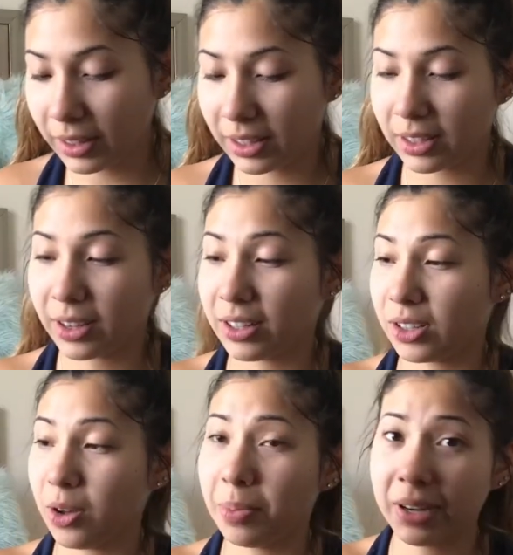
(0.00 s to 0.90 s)
So I
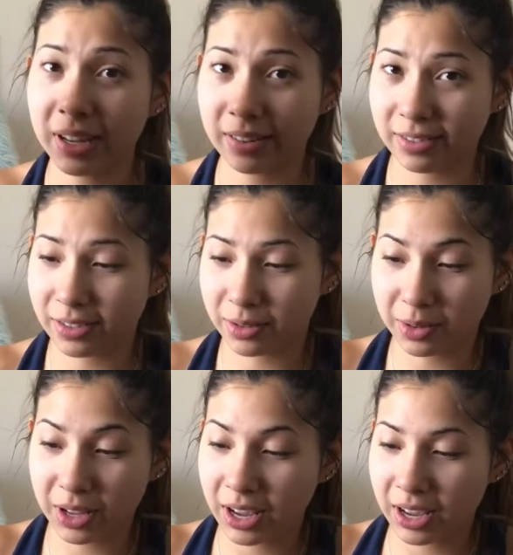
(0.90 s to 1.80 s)
just open it
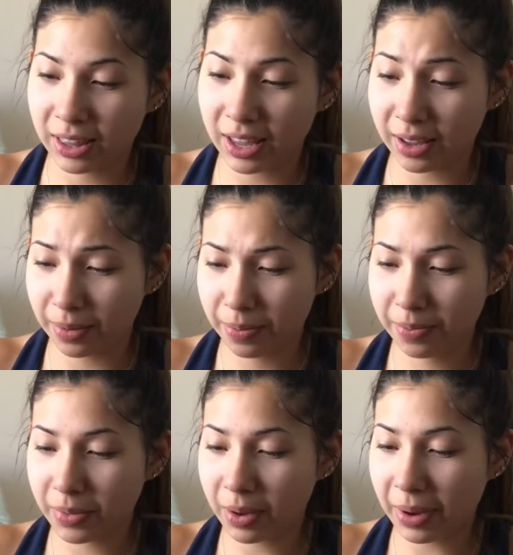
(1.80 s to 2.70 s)
like
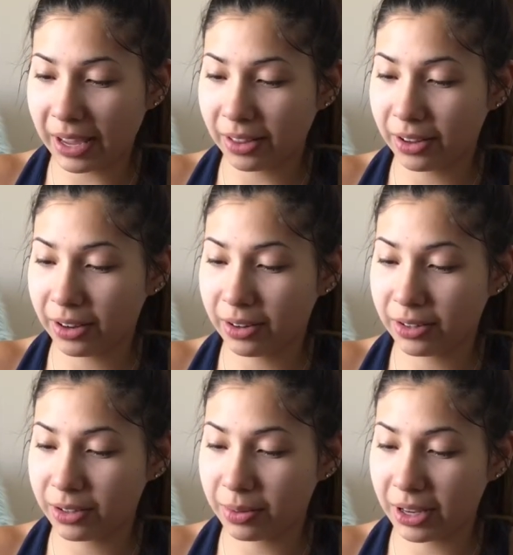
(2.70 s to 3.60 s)
a regular
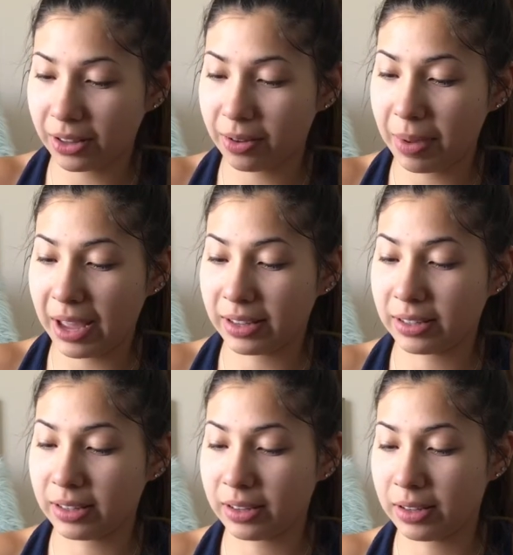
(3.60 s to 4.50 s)

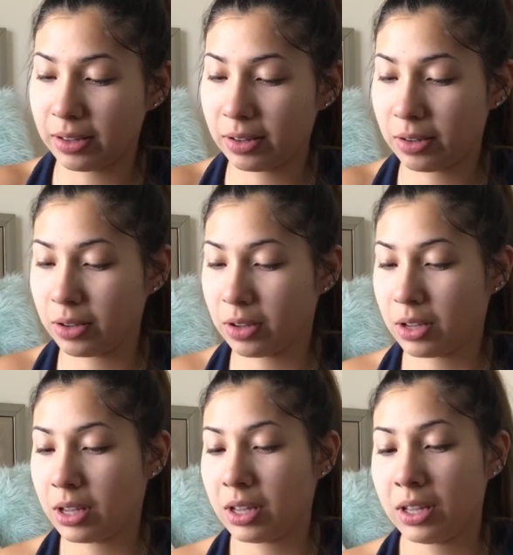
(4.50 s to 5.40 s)
mask.
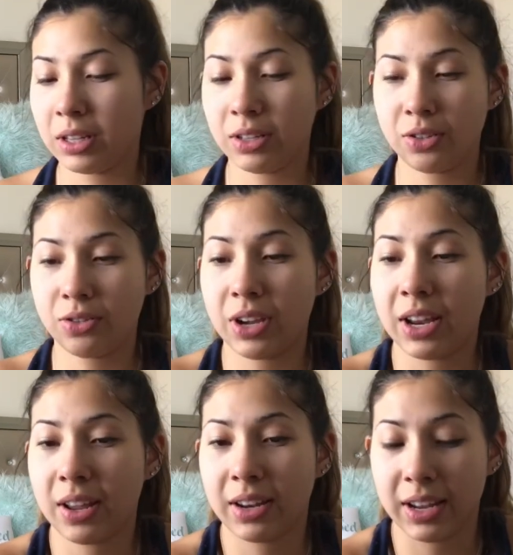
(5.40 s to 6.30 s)

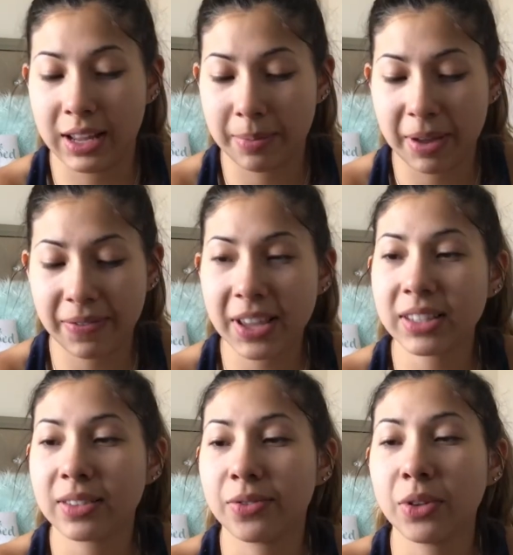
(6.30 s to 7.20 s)
Straight on honey. My
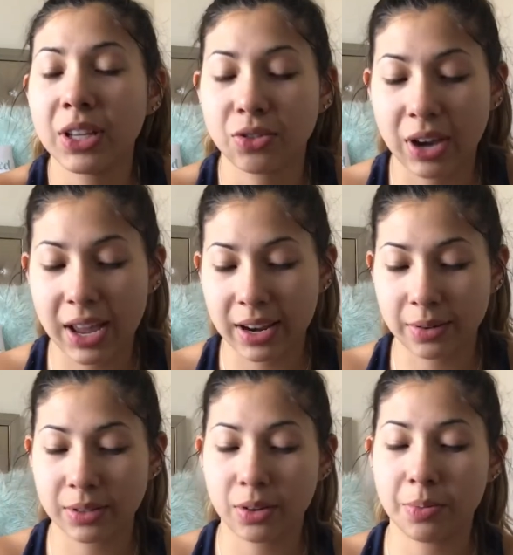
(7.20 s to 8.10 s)
face fully dried. I
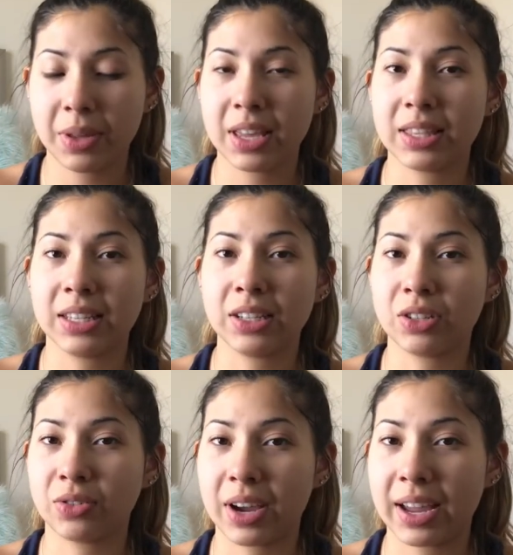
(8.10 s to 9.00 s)
was hoping it
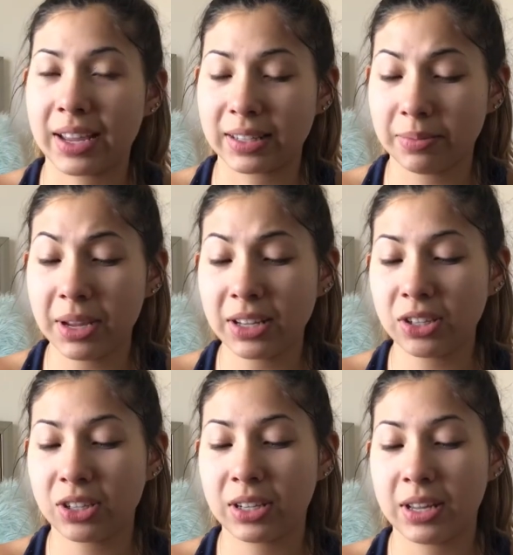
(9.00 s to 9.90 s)
didn't dry as much,
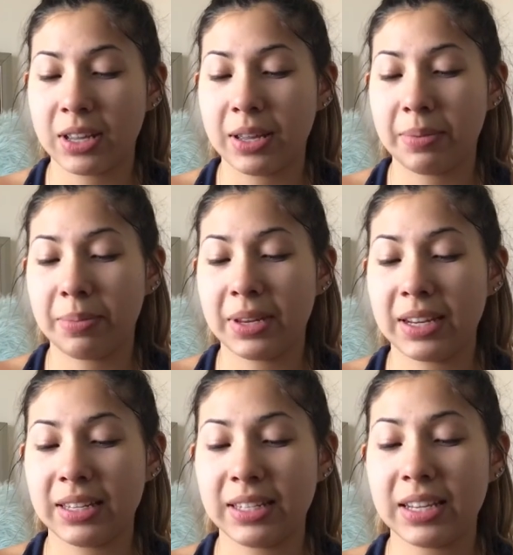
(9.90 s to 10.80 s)
but
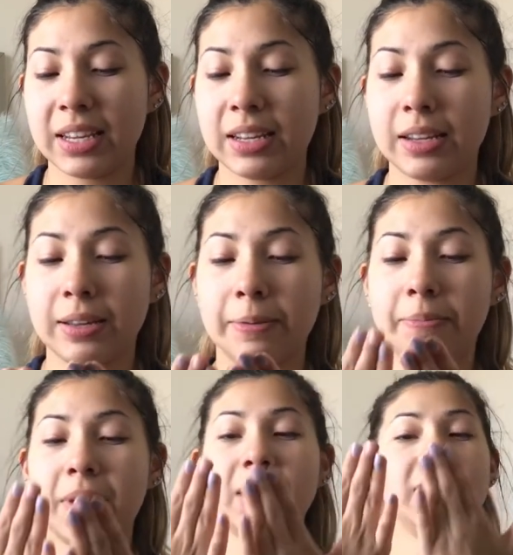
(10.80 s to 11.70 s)
it did.
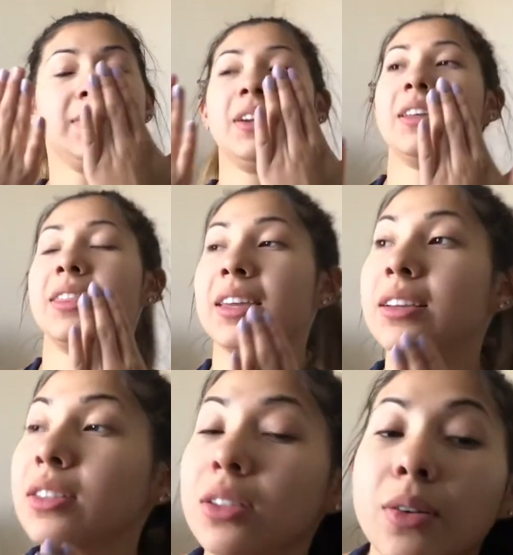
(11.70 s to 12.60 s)
Honey's very
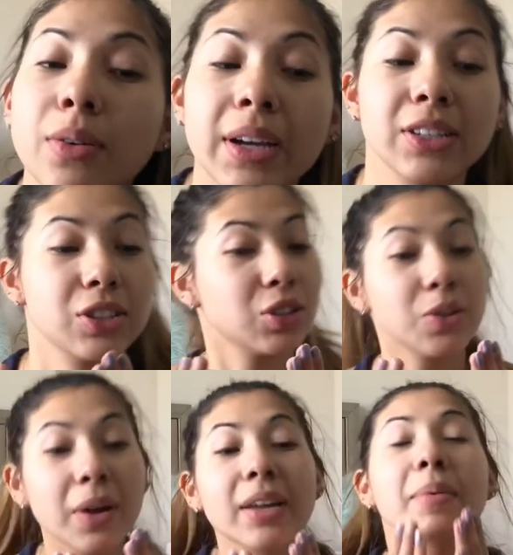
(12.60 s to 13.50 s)
thick, so I just
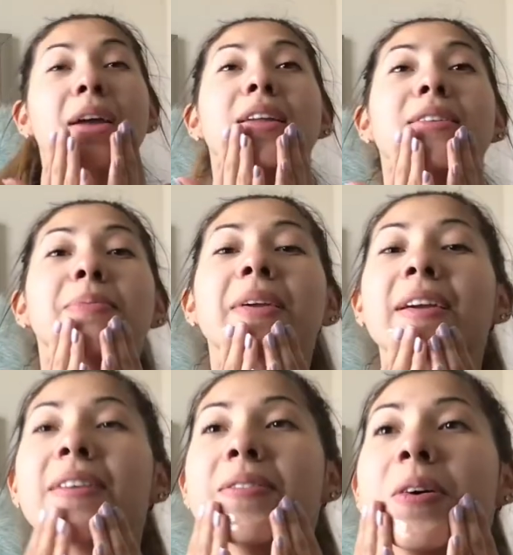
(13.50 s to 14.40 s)
do recommend to be
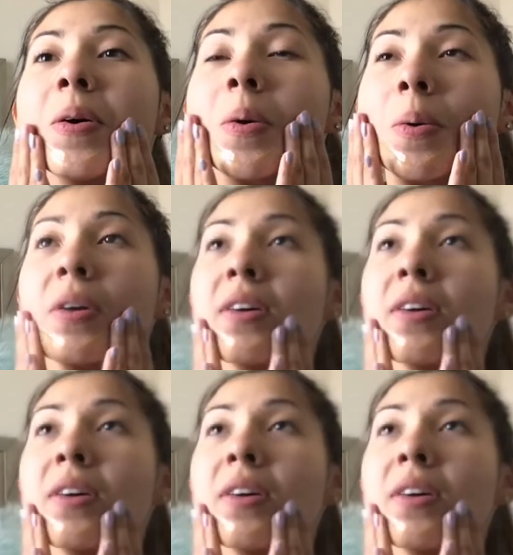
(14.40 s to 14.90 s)
careful.